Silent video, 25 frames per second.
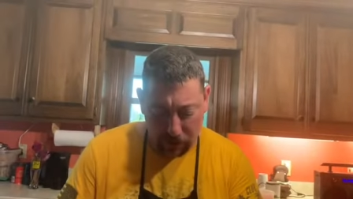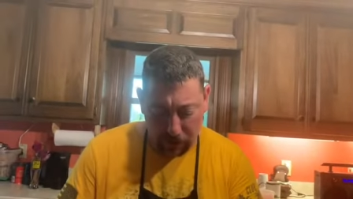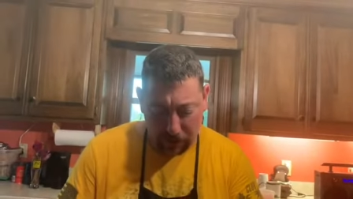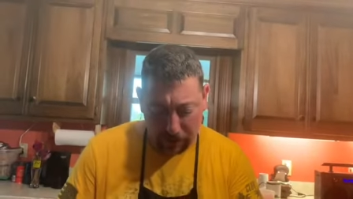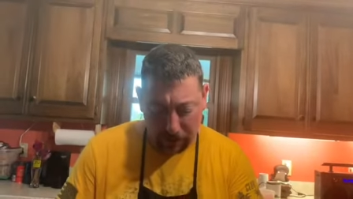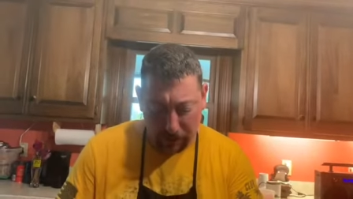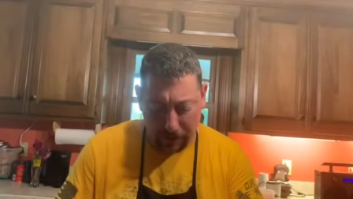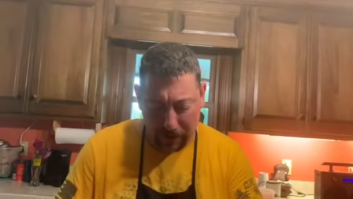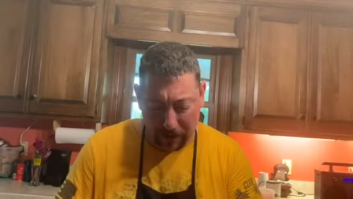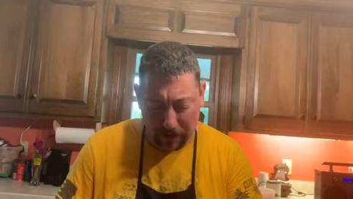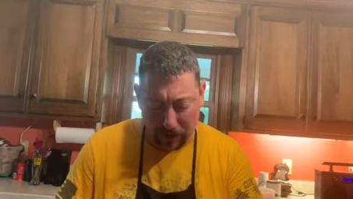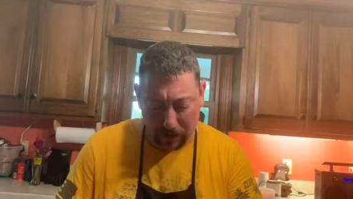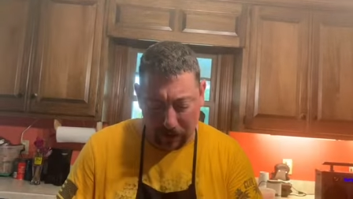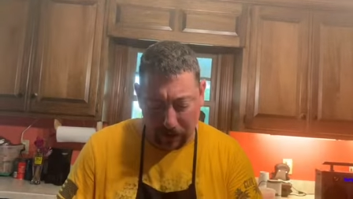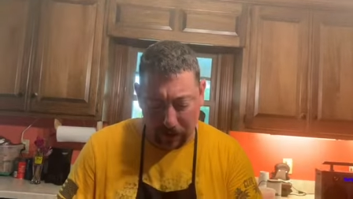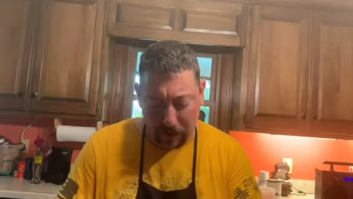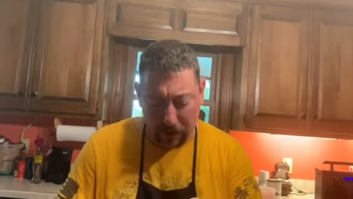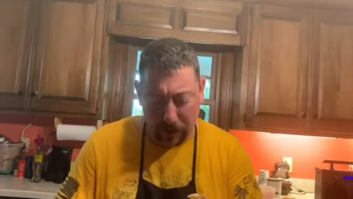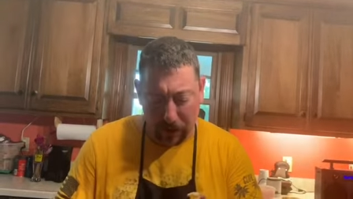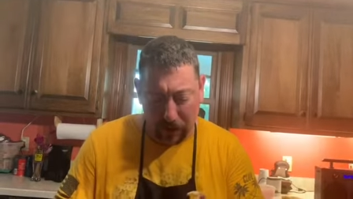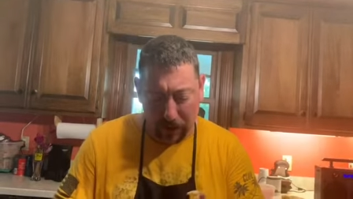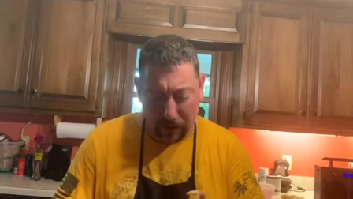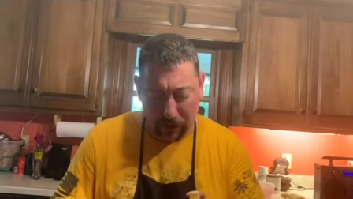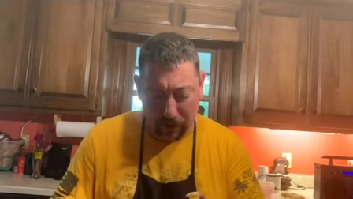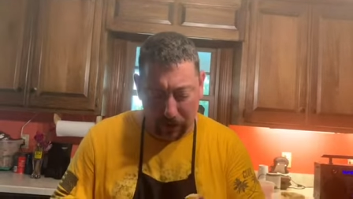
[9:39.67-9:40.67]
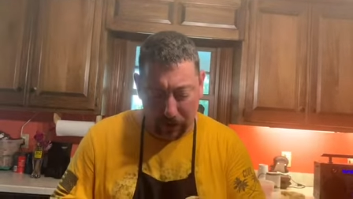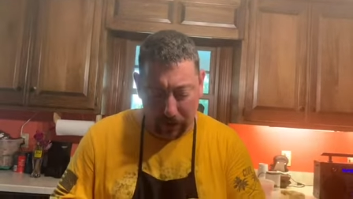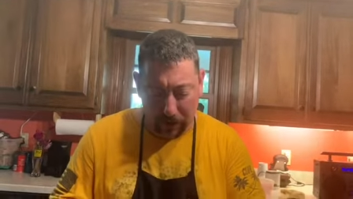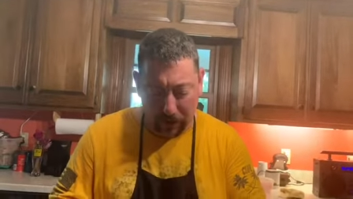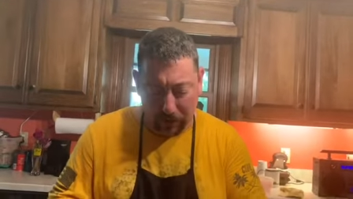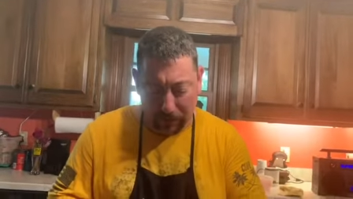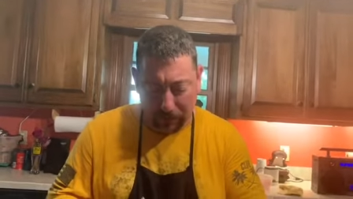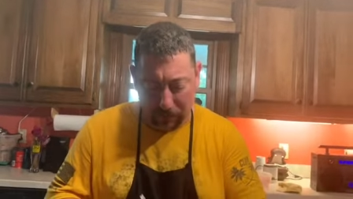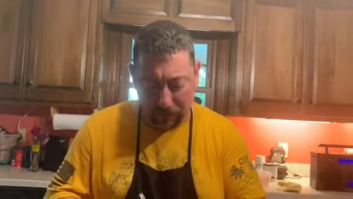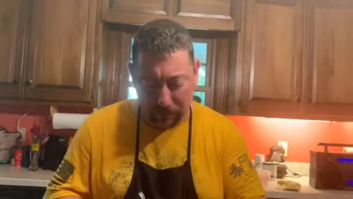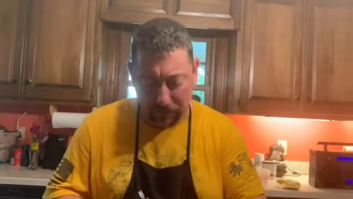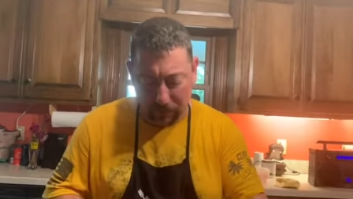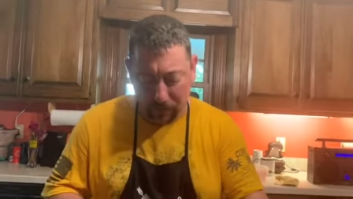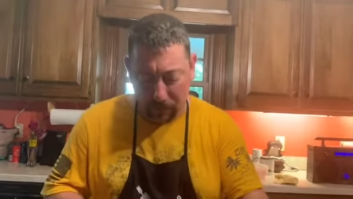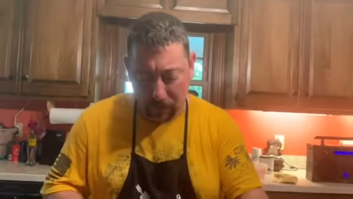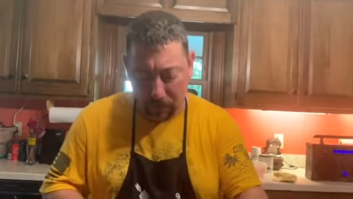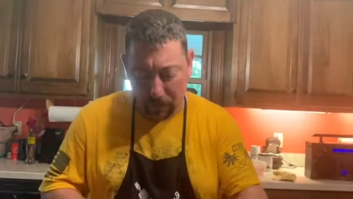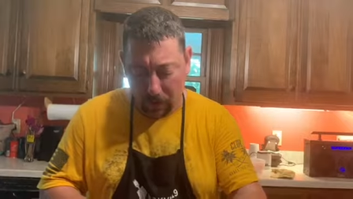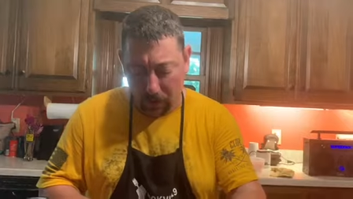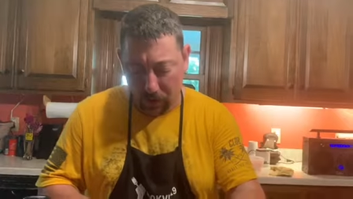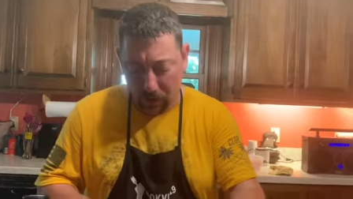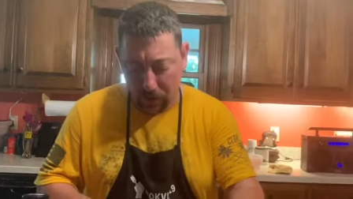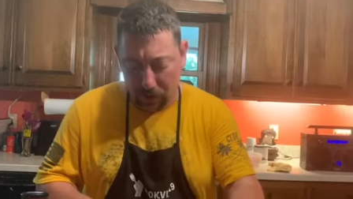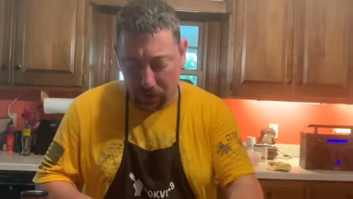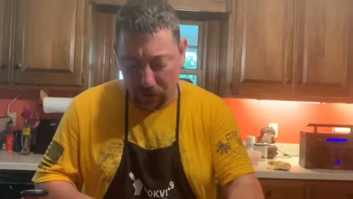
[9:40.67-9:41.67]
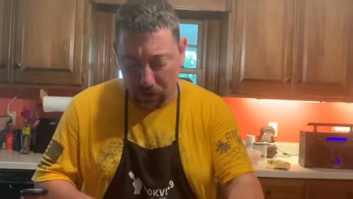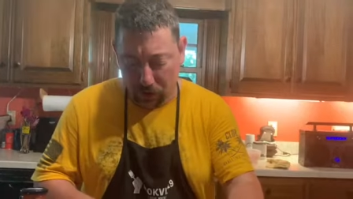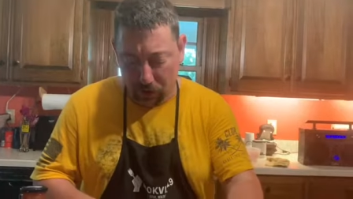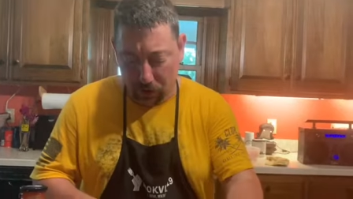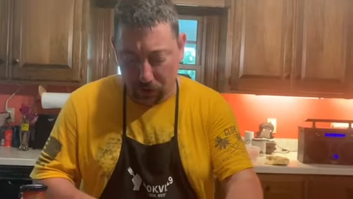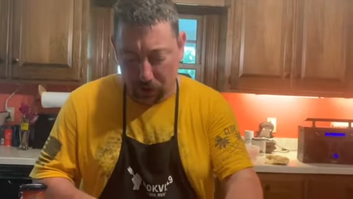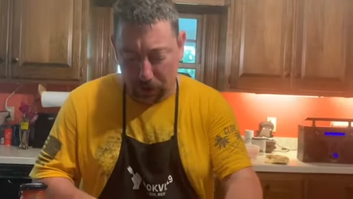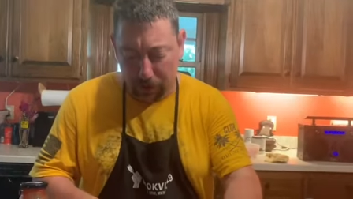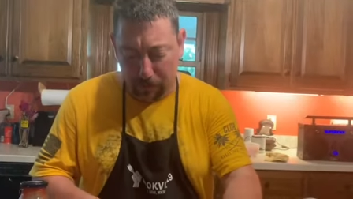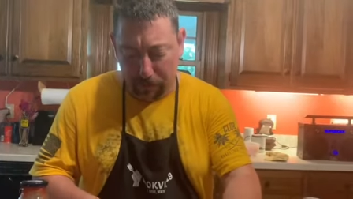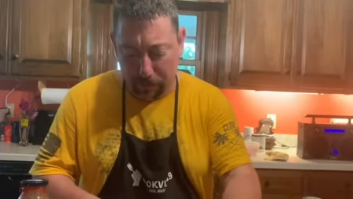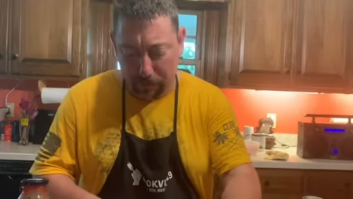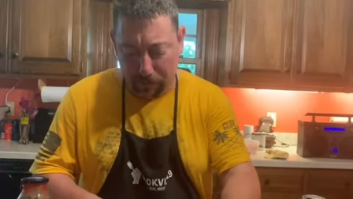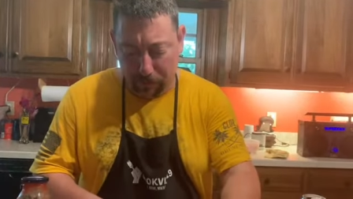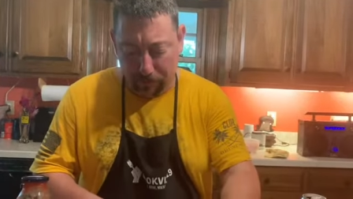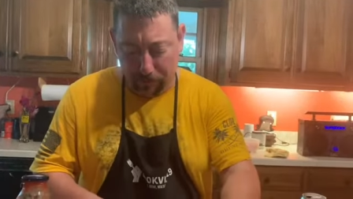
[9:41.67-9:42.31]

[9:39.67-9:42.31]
makes it good. The sharp